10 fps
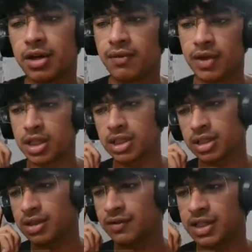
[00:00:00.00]
and which
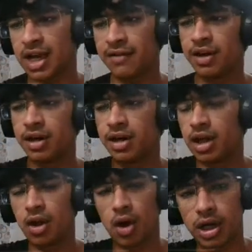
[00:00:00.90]
I've heard a
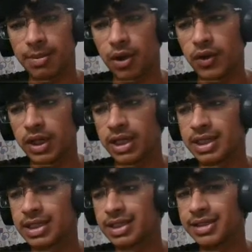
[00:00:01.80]
lot about
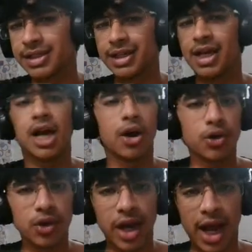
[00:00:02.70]
is
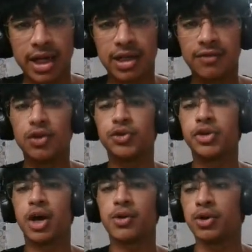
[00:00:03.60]
how to crack interviews,
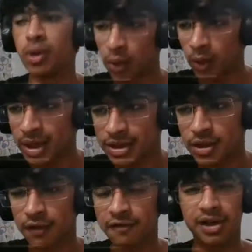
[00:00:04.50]
how to grow as a
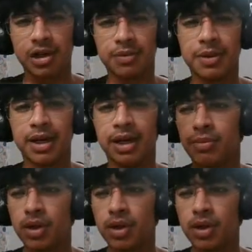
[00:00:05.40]
software developer, and